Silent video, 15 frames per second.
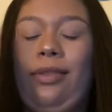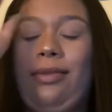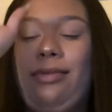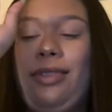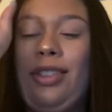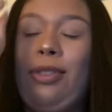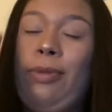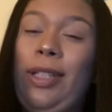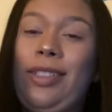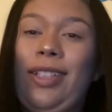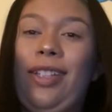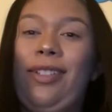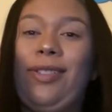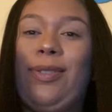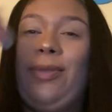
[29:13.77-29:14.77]
twist on
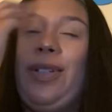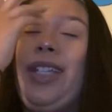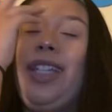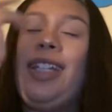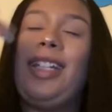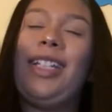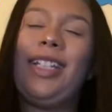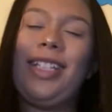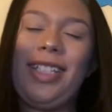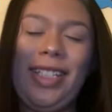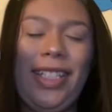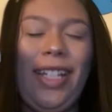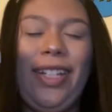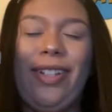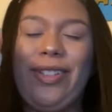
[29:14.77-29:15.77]
the story. Just
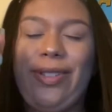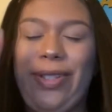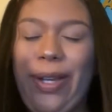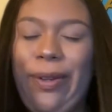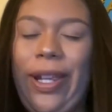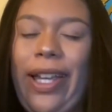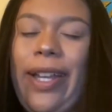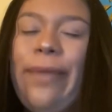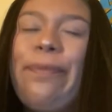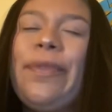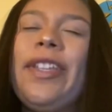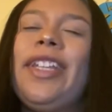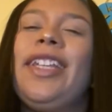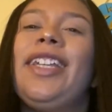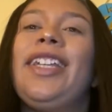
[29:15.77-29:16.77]
like us to know that.
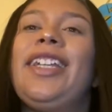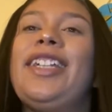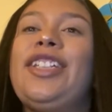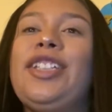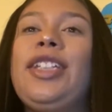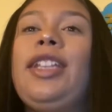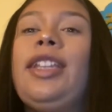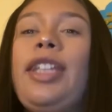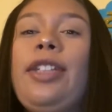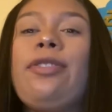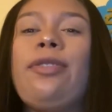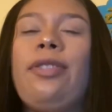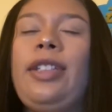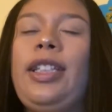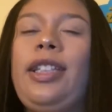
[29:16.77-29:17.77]
She
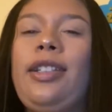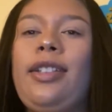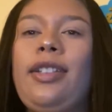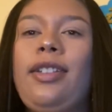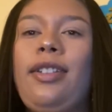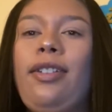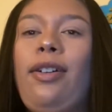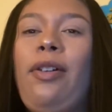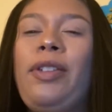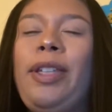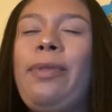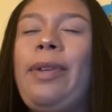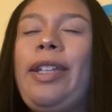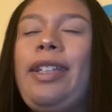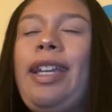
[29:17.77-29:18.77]
literally only
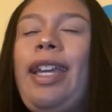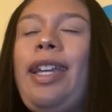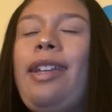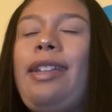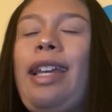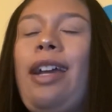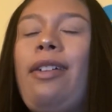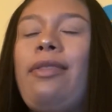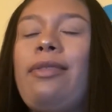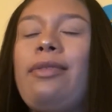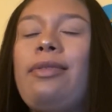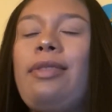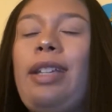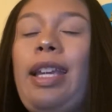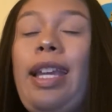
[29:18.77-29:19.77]
went gay now,
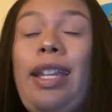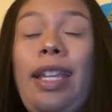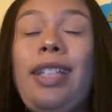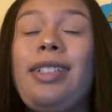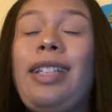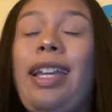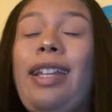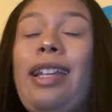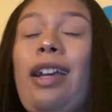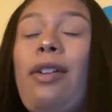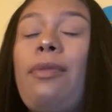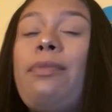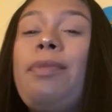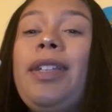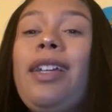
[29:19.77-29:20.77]
and is gay now,
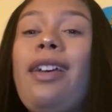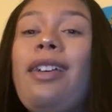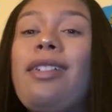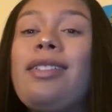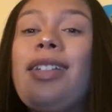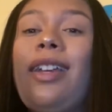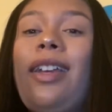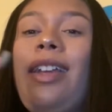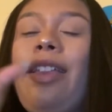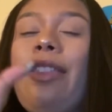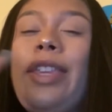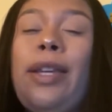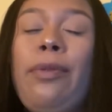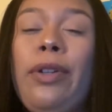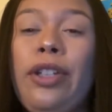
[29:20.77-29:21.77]
because
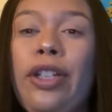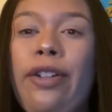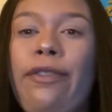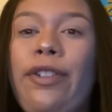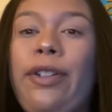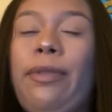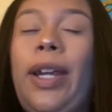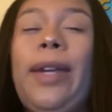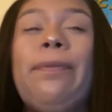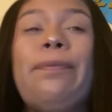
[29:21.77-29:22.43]
Thing 1 curved her, right?